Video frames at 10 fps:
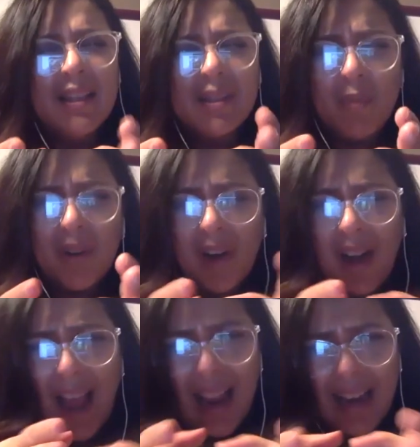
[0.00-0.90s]
So we're
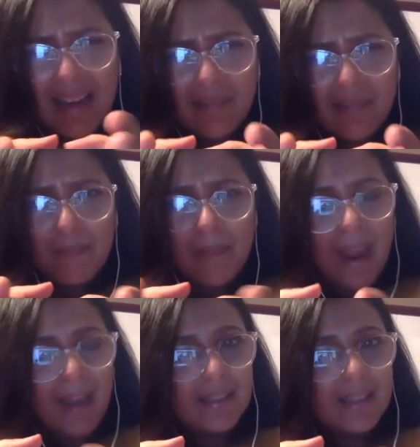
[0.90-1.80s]
kind of
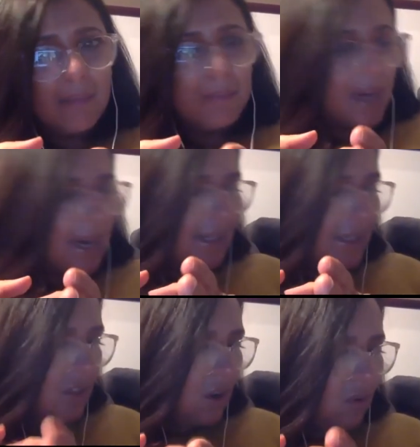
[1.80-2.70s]
past that, but I
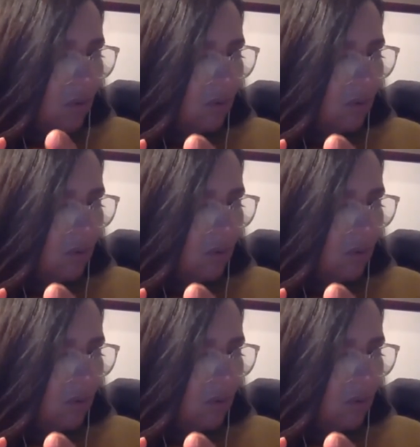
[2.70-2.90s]
don't